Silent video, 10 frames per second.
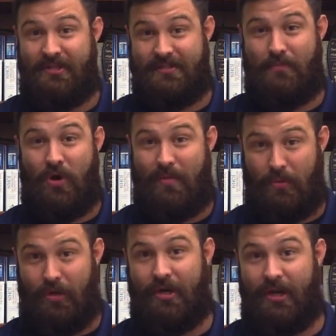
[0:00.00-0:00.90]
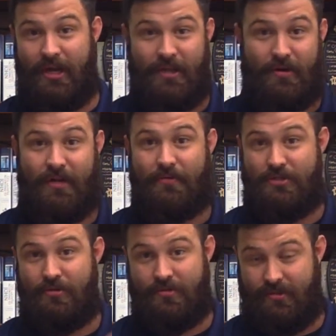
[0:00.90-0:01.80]
this marble run together, and it
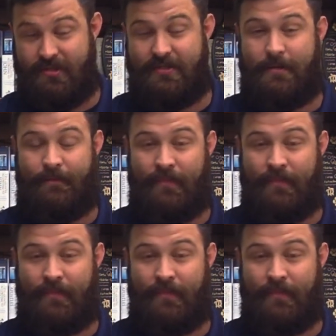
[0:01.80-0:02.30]
was useless.